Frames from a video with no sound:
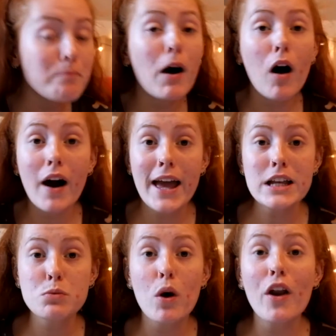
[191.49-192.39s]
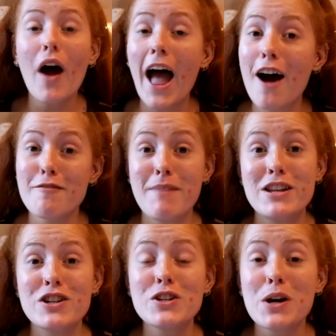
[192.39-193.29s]
My high-end one,
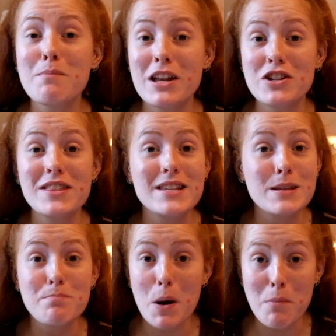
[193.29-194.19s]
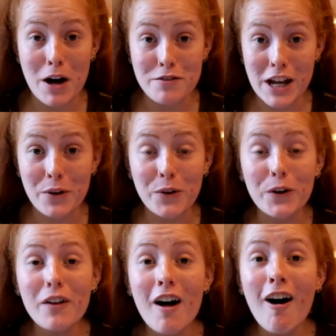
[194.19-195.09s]
I mentioned this in my birthday
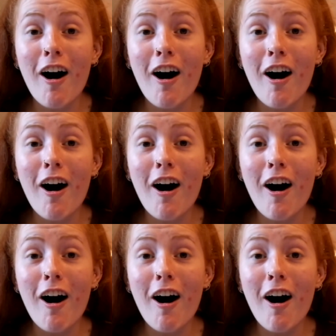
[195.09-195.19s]
haul.